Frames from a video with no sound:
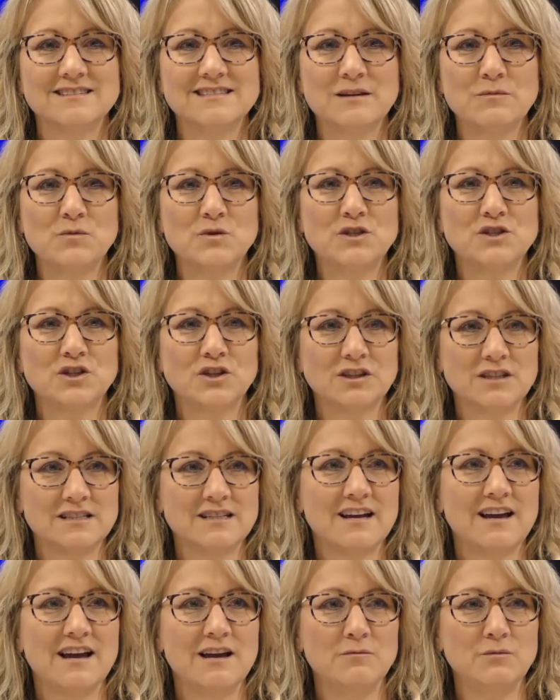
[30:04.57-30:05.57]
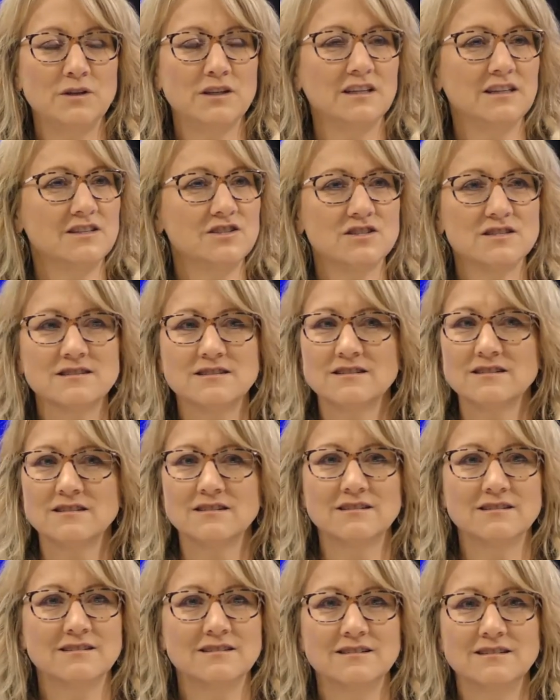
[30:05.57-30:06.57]
someone took the time really just
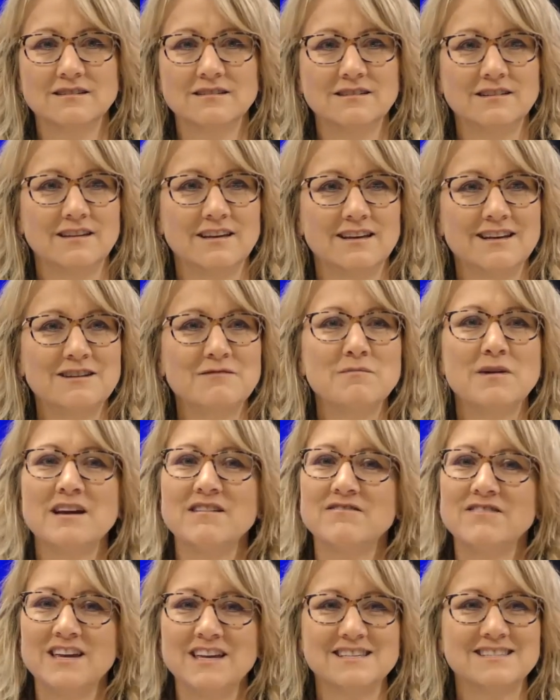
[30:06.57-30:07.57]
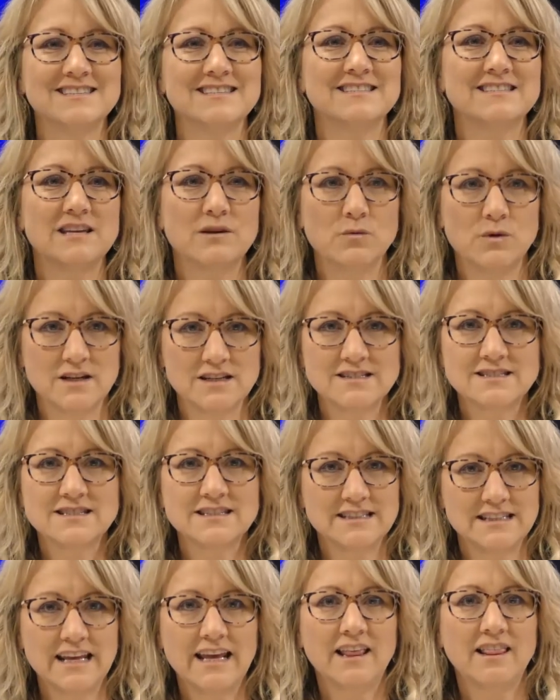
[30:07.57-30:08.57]
to get in my face and say, what is
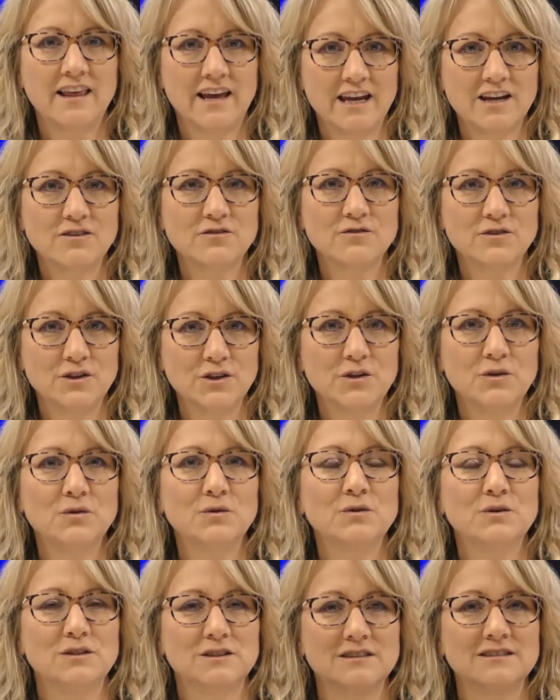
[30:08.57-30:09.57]
today like for you?